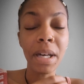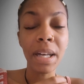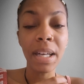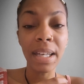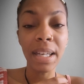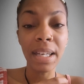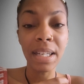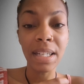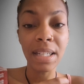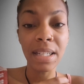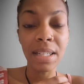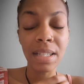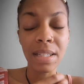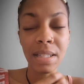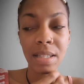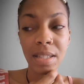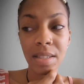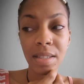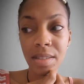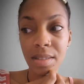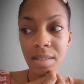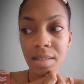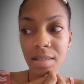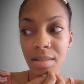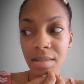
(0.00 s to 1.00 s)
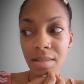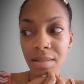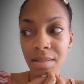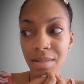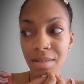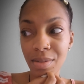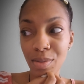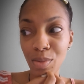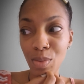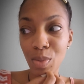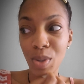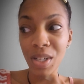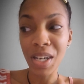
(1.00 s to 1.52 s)
is
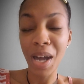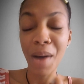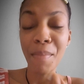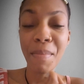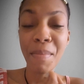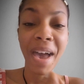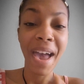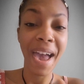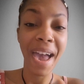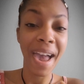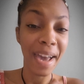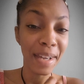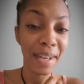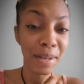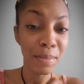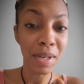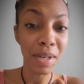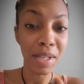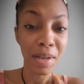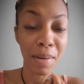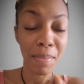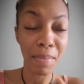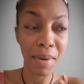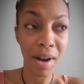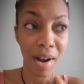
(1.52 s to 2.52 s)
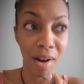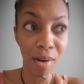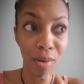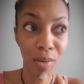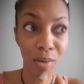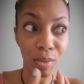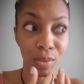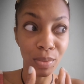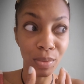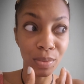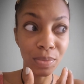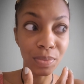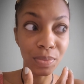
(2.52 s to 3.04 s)
when I'm adamant about